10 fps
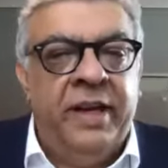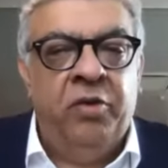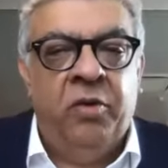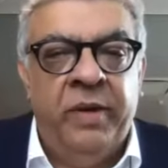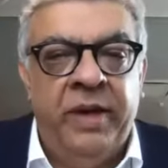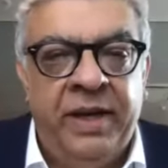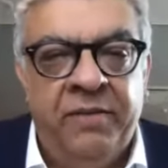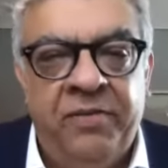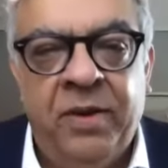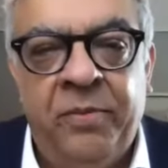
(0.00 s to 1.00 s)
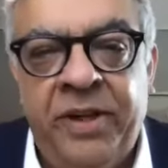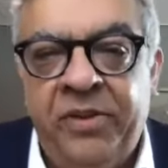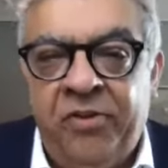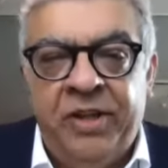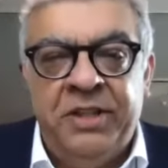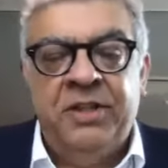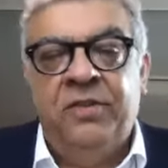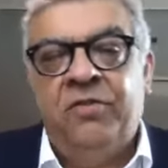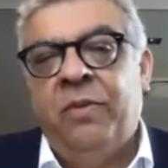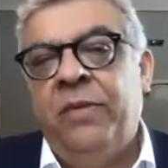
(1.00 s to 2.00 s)
I know we have some
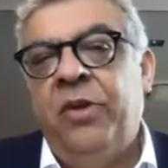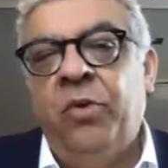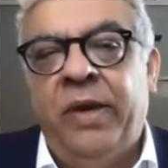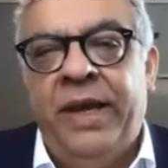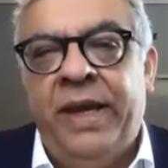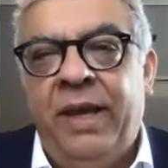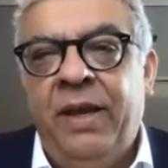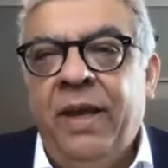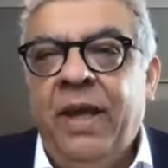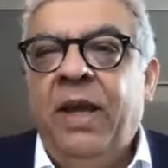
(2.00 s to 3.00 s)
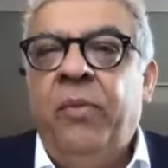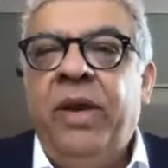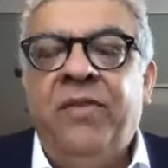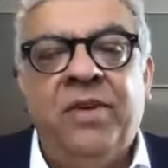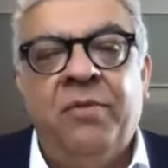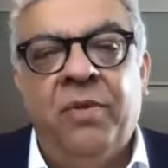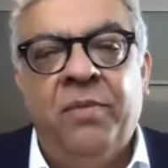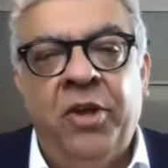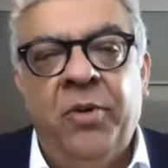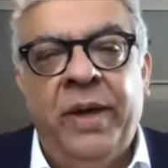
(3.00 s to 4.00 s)
registrations from the UK, we have some from
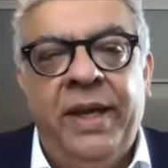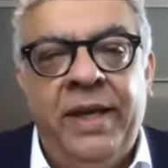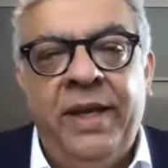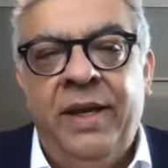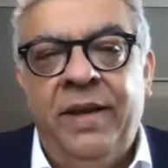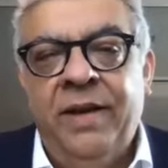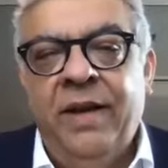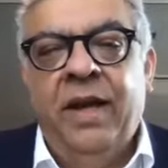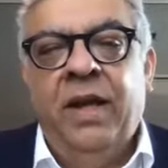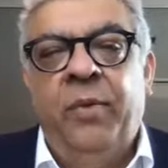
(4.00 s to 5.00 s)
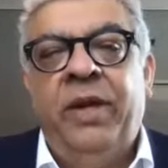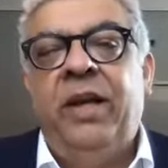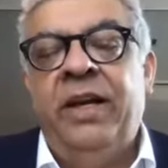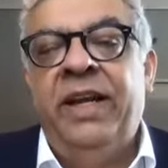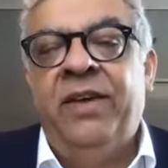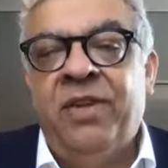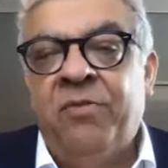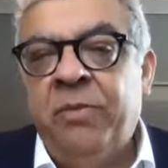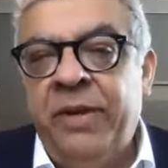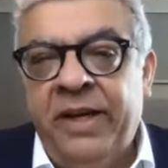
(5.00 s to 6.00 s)
the UAE, we clearly have some
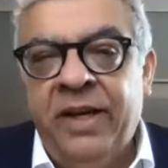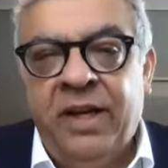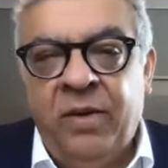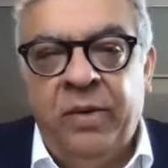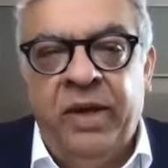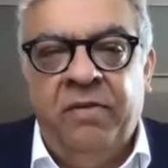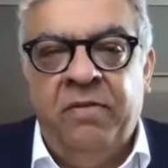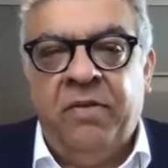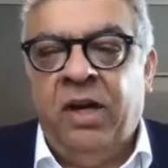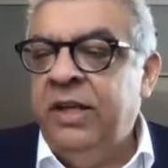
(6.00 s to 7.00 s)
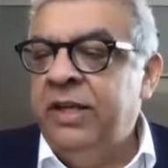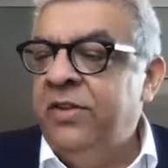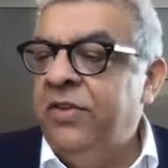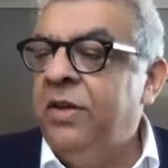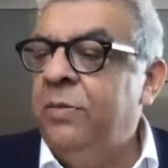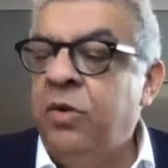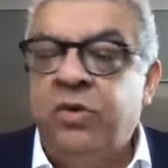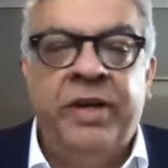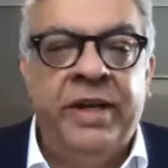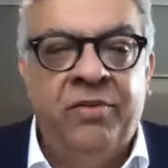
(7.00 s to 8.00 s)
from India, we have Raj in Singapore
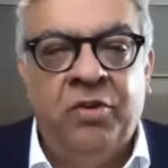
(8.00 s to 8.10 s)
today.